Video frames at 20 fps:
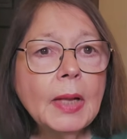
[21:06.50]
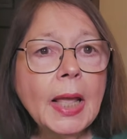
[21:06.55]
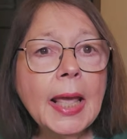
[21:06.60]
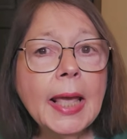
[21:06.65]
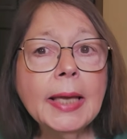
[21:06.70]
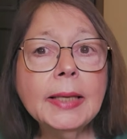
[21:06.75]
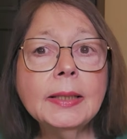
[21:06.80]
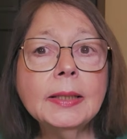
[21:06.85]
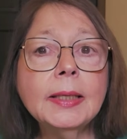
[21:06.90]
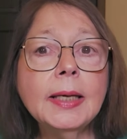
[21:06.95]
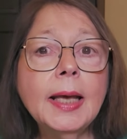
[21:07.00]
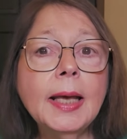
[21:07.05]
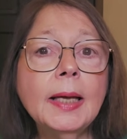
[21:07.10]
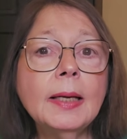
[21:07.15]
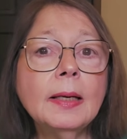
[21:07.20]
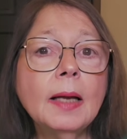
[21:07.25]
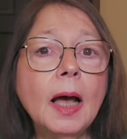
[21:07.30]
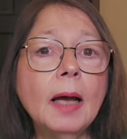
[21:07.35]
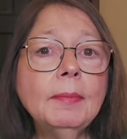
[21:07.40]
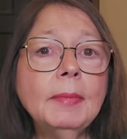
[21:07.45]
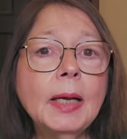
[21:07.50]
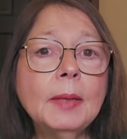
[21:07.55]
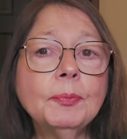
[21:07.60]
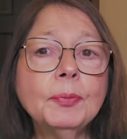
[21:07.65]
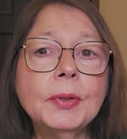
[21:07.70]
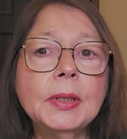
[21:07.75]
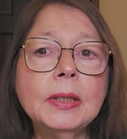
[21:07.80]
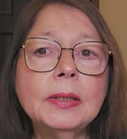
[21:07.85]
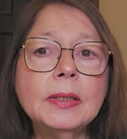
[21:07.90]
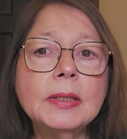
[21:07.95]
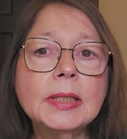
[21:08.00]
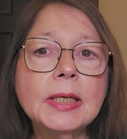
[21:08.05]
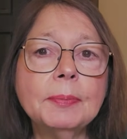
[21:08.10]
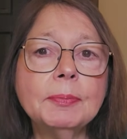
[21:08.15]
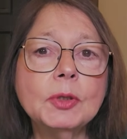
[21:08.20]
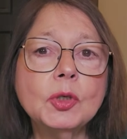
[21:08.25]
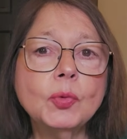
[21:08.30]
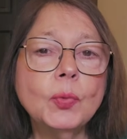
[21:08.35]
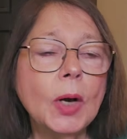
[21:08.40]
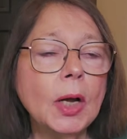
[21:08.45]
And again, I'm not bringing this up
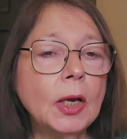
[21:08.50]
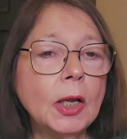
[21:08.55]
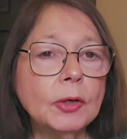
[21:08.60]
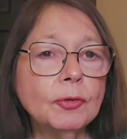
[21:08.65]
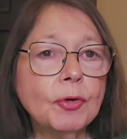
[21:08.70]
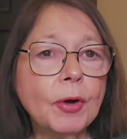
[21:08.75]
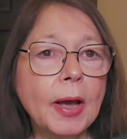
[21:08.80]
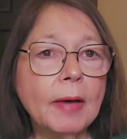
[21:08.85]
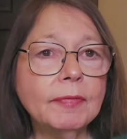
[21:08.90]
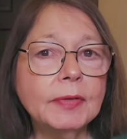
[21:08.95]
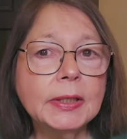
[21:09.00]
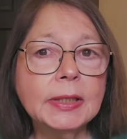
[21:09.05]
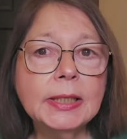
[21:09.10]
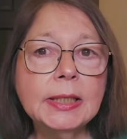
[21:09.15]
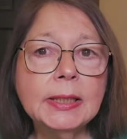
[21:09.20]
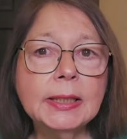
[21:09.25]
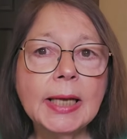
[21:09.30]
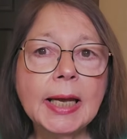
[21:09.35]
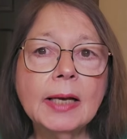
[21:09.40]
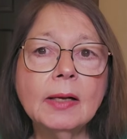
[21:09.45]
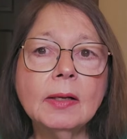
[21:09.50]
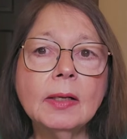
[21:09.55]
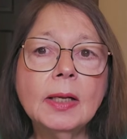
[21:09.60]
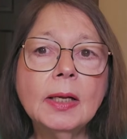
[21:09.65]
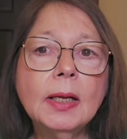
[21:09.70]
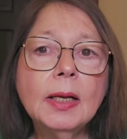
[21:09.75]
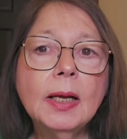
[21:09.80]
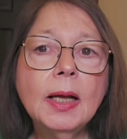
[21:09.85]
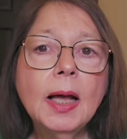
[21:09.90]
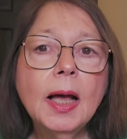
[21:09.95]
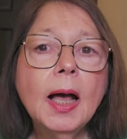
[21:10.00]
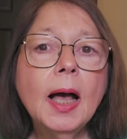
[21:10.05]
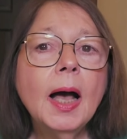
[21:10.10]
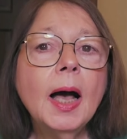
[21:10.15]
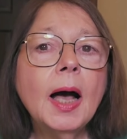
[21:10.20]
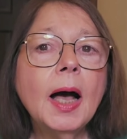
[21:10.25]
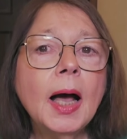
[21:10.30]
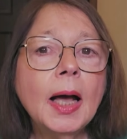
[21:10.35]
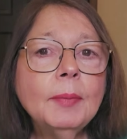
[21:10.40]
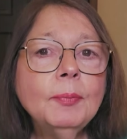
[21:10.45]
to dwell on graphic detail.
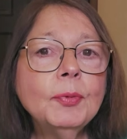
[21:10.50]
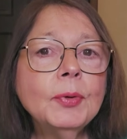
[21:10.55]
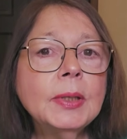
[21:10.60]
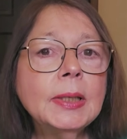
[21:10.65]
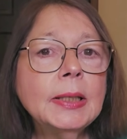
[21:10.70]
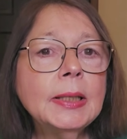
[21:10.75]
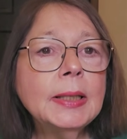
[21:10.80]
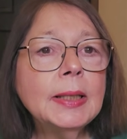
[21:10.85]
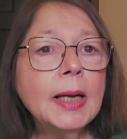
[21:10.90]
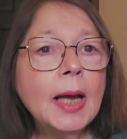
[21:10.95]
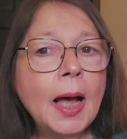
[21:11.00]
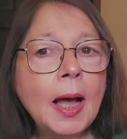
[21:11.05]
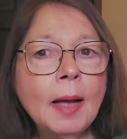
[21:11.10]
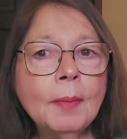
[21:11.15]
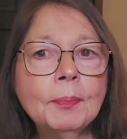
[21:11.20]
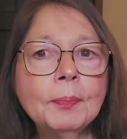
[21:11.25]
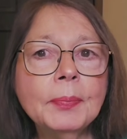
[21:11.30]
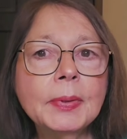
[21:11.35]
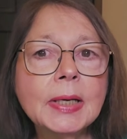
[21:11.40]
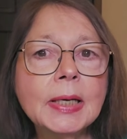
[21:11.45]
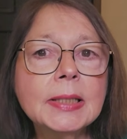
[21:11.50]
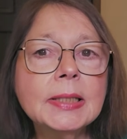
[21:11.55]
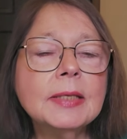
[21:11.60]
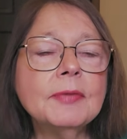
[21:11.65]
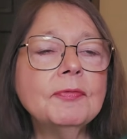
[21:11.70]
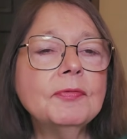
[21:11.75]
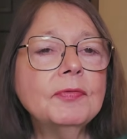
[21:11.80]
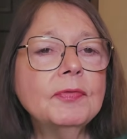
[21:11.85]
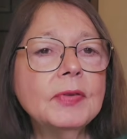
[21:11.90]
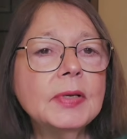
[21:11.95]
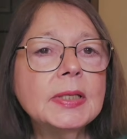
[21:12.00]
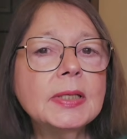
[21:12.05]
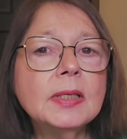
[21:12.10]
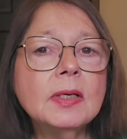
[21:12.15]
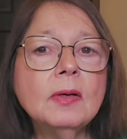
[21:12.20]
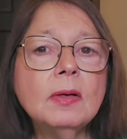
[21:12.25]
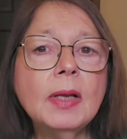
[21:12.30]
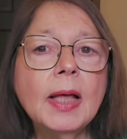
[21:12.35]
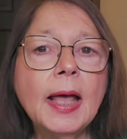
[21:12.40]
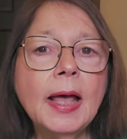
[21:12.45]
I'm bringing it up because the
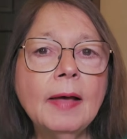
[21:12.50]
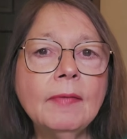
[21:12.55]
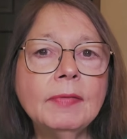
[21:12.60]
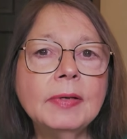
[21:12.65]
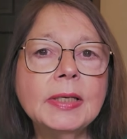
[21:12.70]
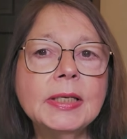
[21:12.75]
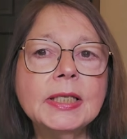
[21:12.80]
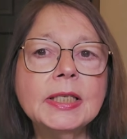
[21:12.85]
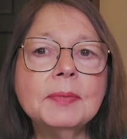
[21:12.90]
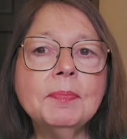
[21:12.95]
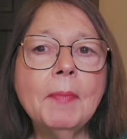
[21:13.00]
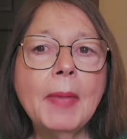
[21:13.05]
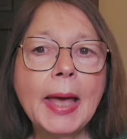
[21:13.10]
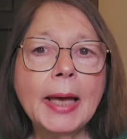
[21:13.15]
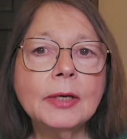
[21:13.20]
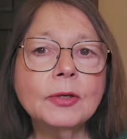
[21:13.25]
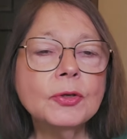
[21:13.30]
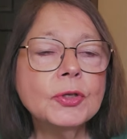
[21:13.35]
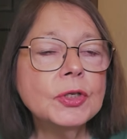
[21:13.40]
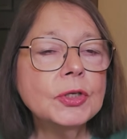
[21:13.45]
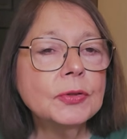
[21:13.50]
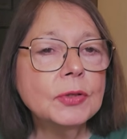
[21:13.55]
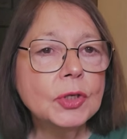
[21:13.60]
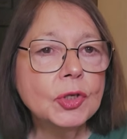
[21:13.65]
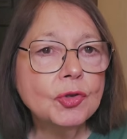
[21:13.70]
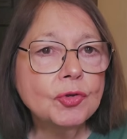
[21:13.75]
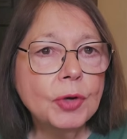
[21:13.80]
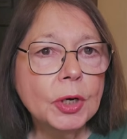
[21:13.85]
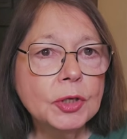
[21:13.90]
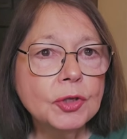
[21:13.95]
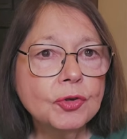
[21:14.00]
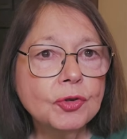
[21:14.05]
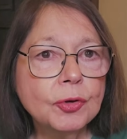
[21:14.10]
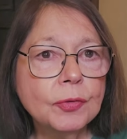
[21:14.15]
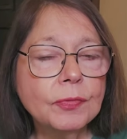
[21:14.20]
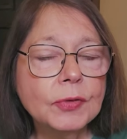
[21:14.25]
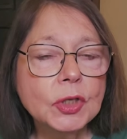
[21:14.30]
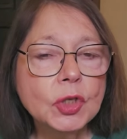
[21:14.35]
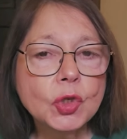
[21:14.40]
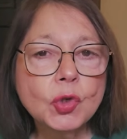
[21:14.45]
physical evidence matters to the structure
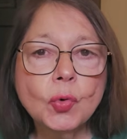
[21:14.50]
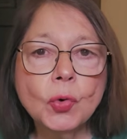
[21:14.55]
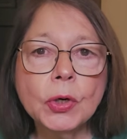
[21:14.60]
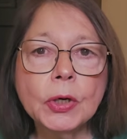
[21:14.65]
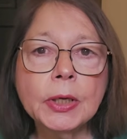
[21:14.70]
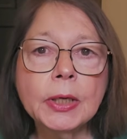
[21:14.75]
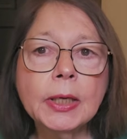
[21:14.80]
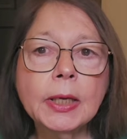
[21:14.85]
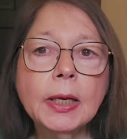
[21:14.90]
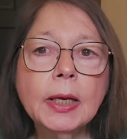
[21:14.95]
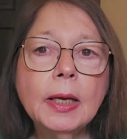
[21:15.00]
of the story.